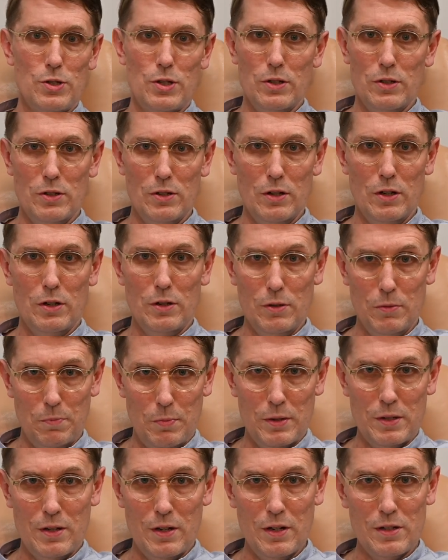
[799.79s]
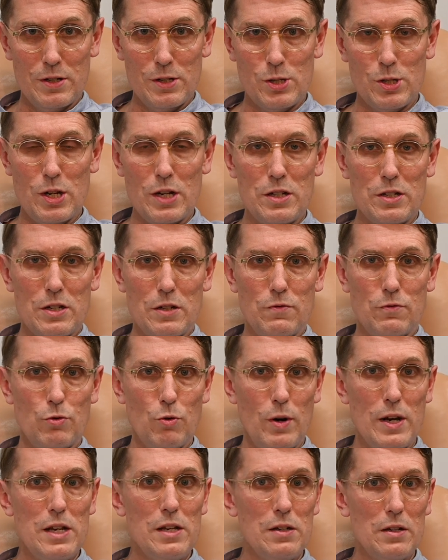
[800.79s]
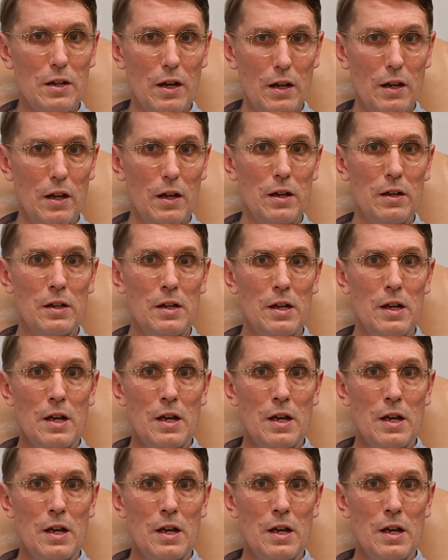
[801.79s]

a distinctive green color.